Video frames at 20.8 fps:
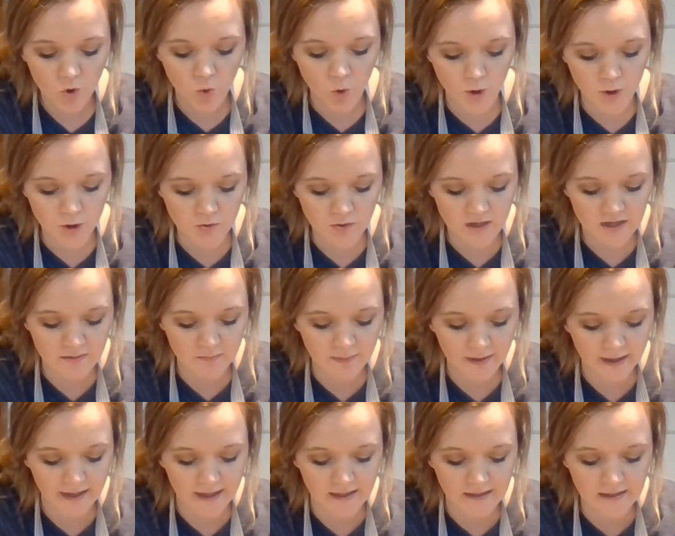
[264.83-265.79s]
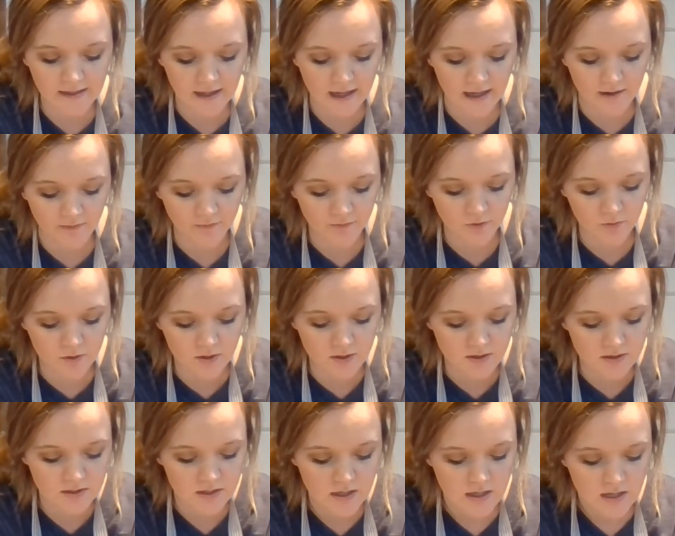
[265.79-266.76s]
Or you can paint it
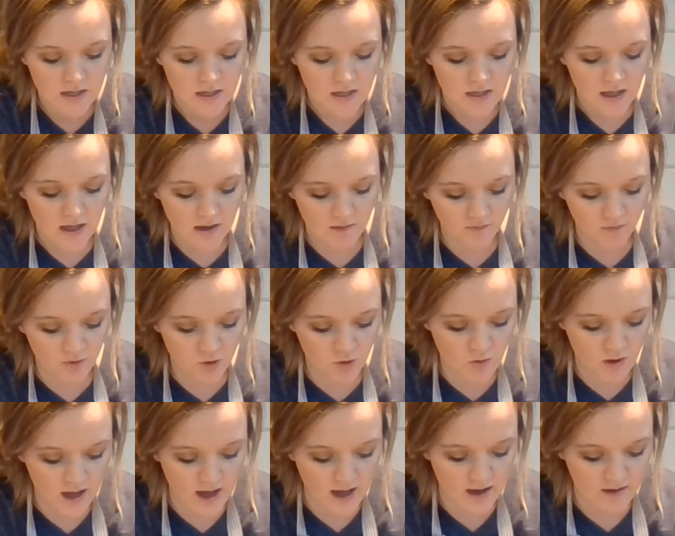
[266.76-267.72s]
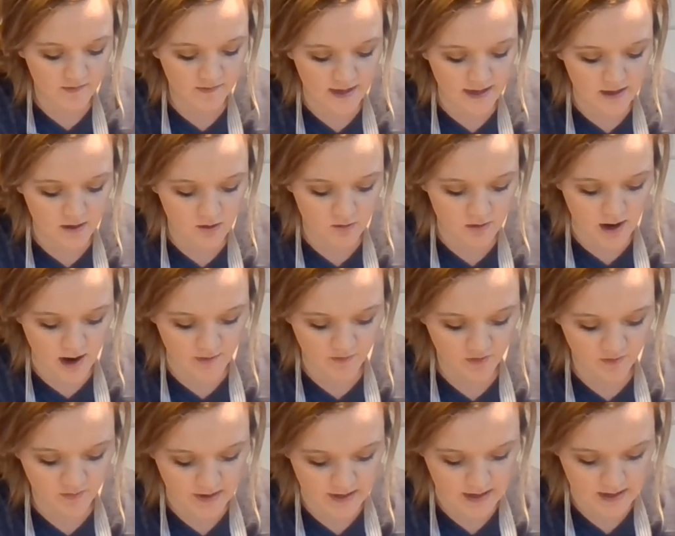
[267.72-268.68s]
afterwards if you have like
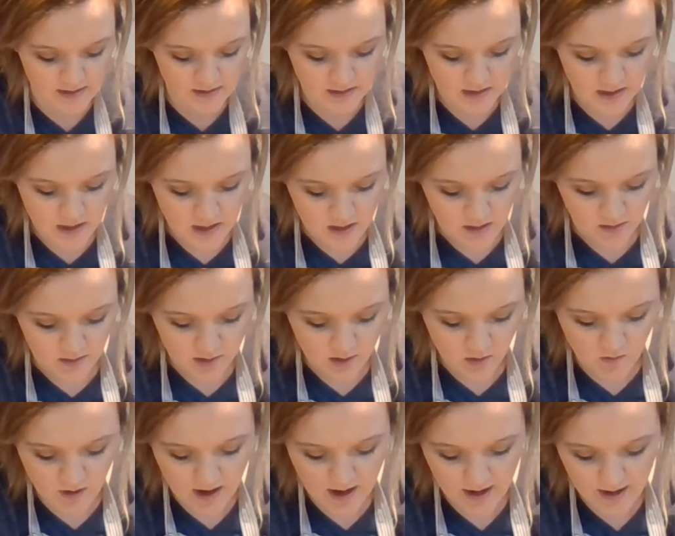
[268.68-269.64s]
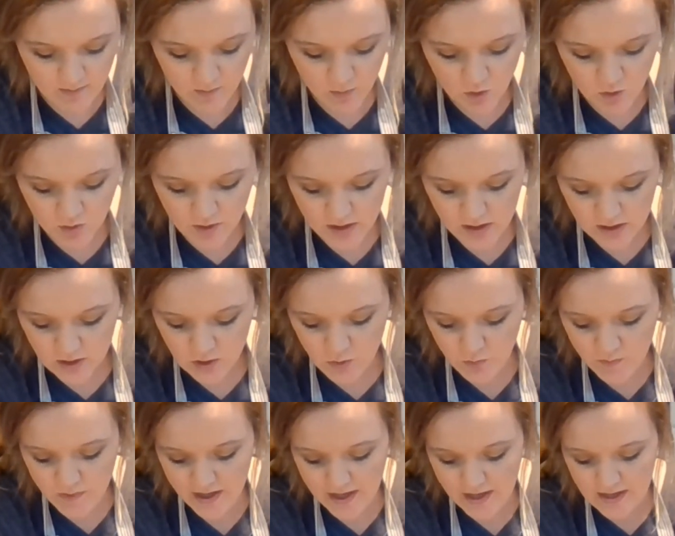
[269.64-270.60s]
craft paint. So I'm going
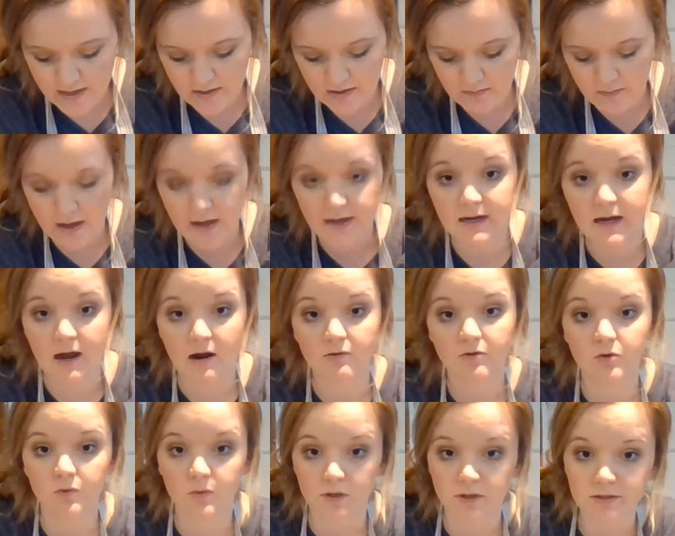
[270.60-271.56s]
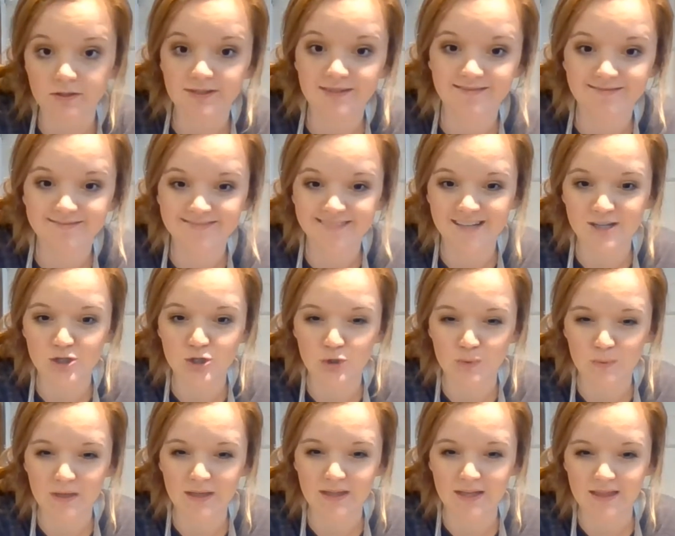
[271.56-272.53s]
to paint mine afterwards,
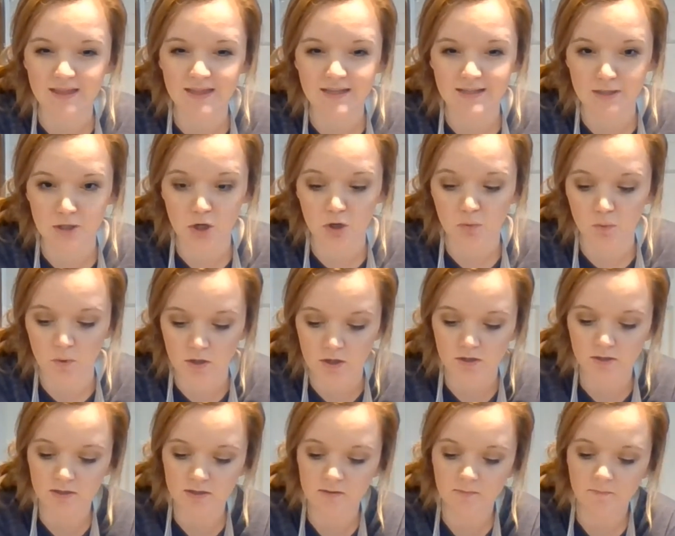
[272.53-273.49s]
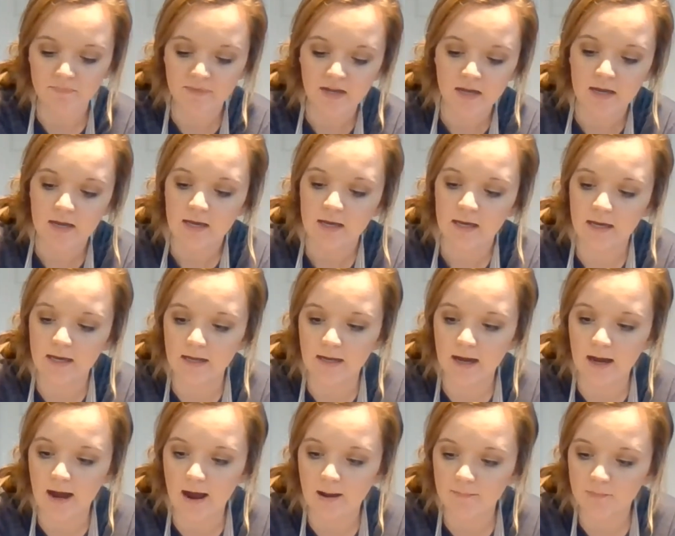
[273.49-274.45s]
assuming that this all works.
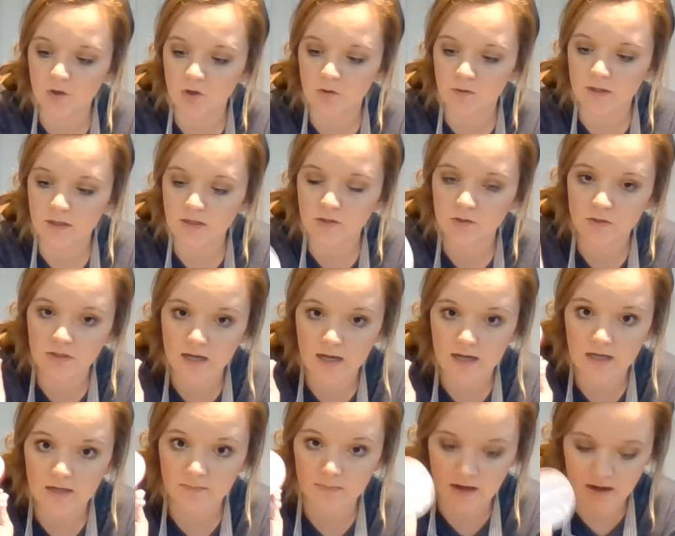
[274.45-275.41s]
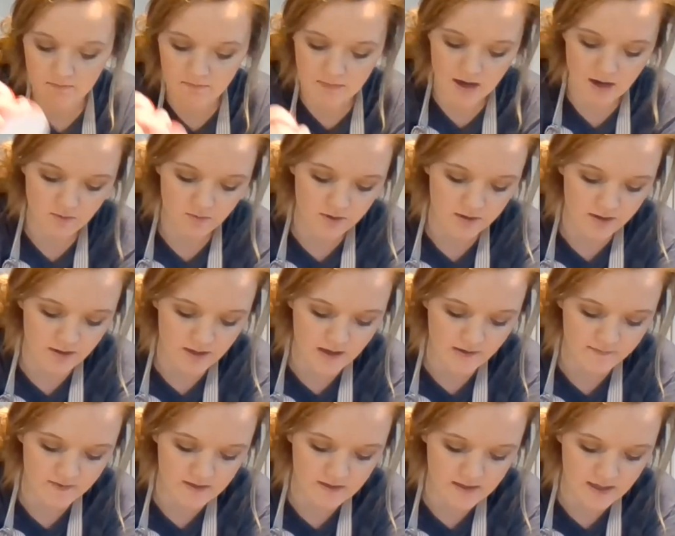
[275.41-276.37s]
And I'm going to take my Made with
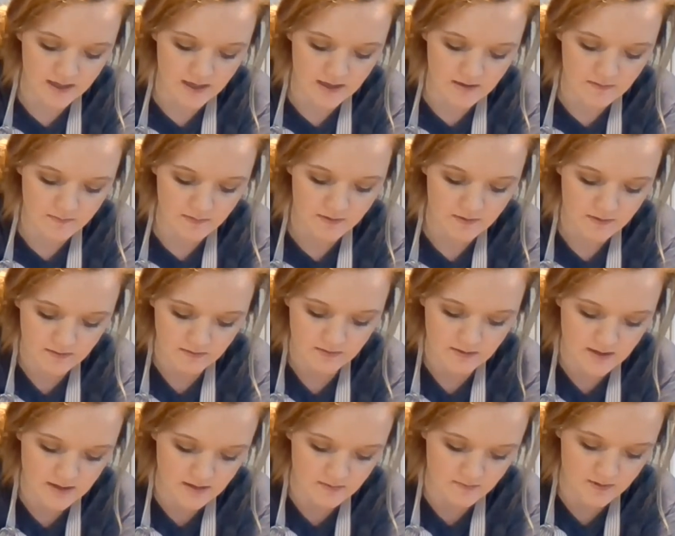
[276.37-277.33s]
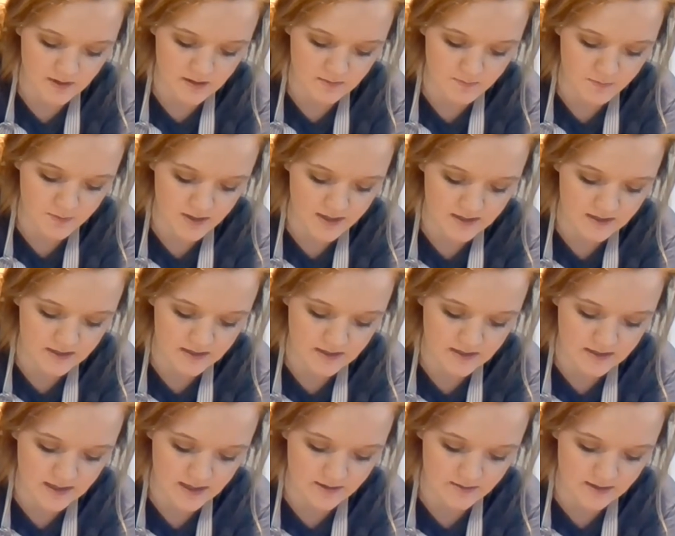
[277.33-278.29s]
Love stamp and I'm going to press
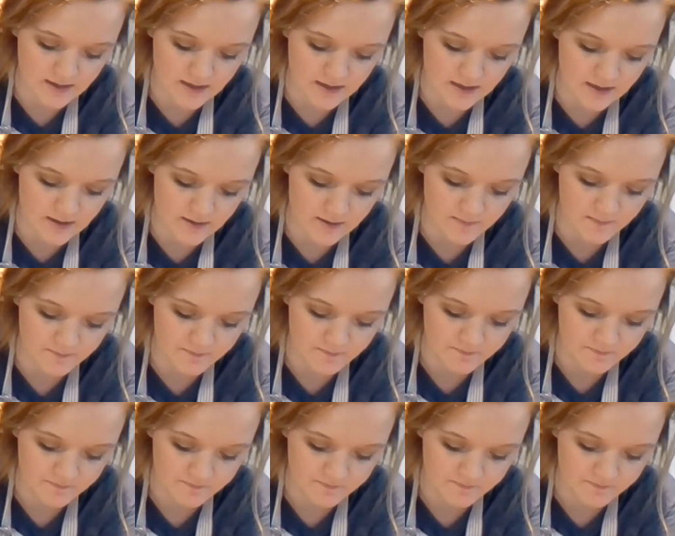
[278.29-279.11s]
it down in there.